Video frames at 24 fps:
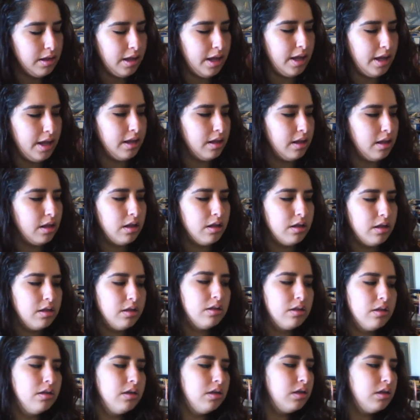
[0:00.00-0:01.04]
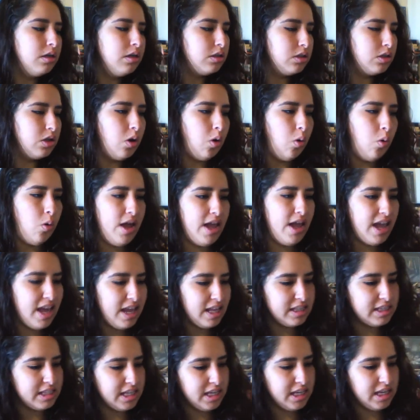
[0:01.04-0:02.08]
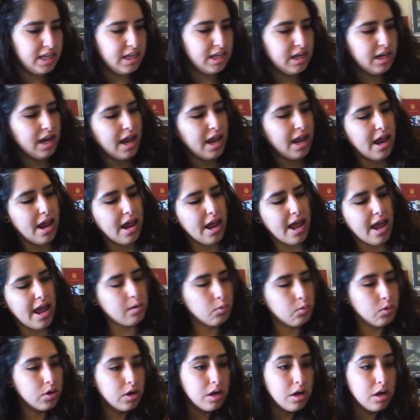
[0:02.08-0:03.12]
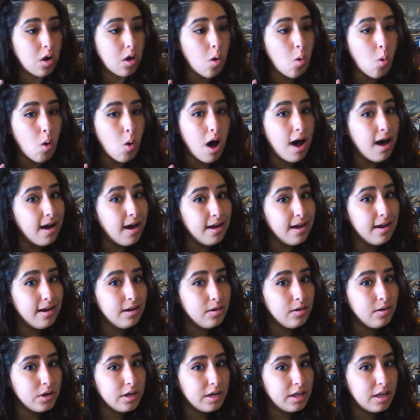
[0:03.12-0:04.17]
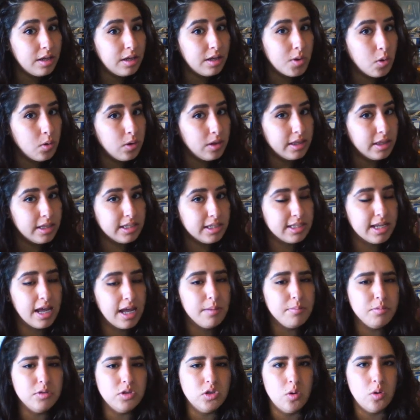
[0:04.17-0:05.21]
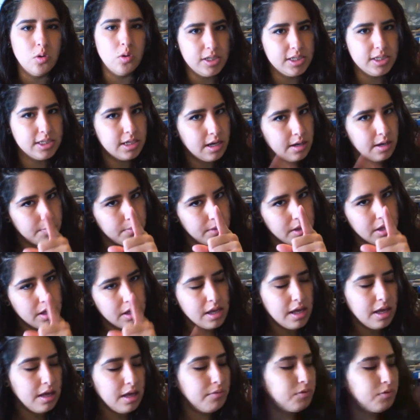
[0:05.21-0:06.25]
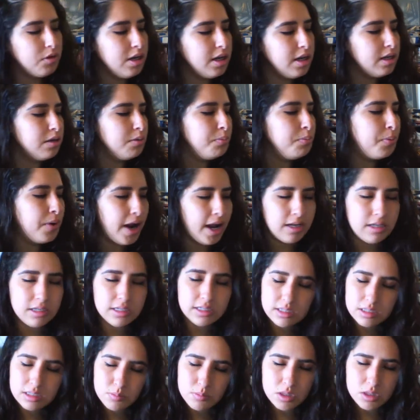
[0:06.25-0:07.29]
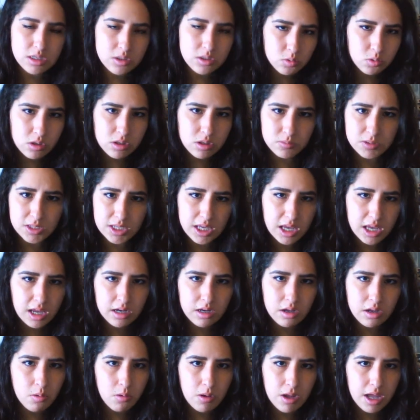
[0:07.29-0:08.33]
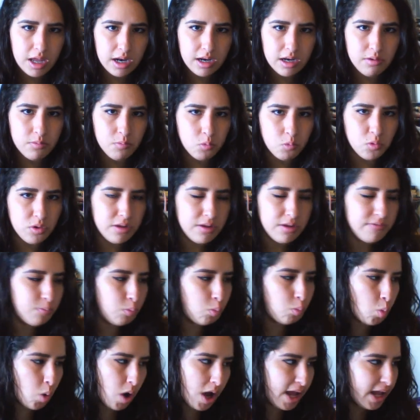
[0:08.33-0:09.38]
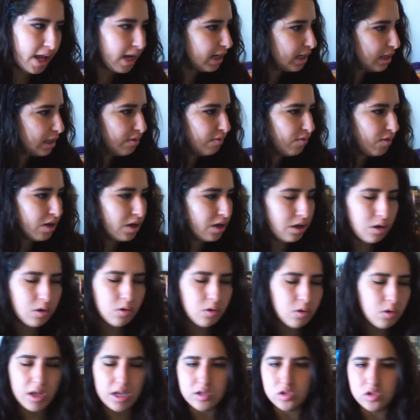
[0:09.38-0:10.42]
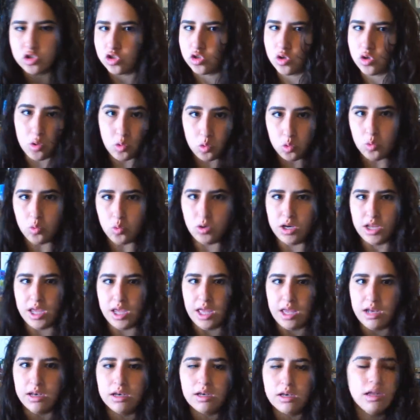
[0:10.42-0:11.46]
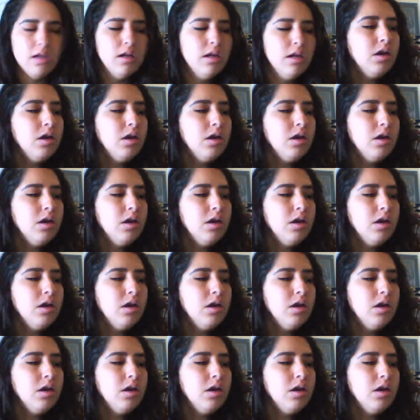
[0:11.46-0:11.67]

Okay. So 18, and we're going to go on. We're going to keep going this time. Don't mess it up. If you need to practice some of these rhythms again, go ahead and rewind the video and just go through it again